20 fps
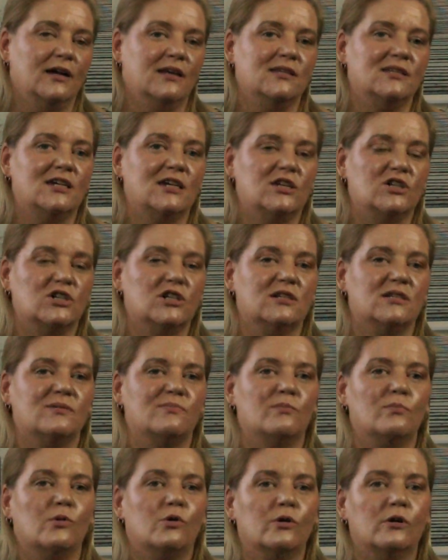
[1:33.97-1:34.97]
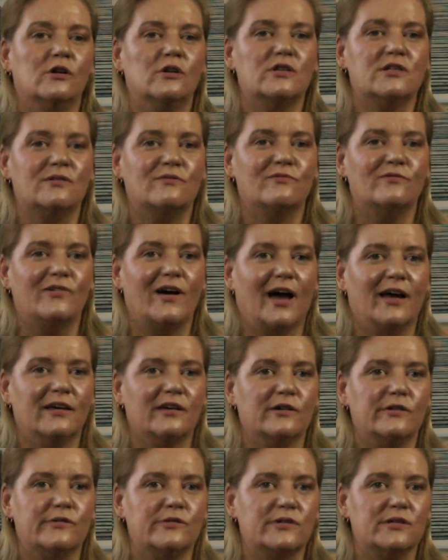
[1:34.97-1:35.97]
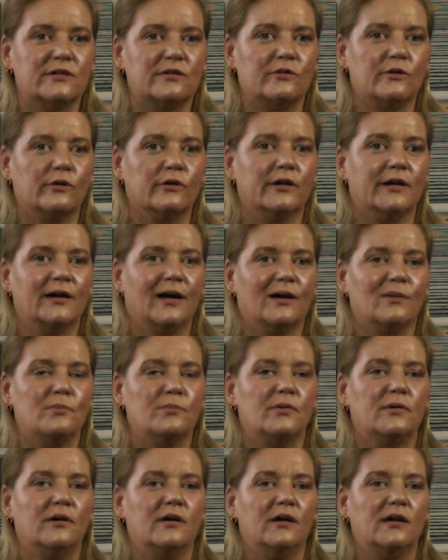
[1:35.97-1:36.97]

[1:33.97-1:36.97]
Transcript: teach us morals and values growing up,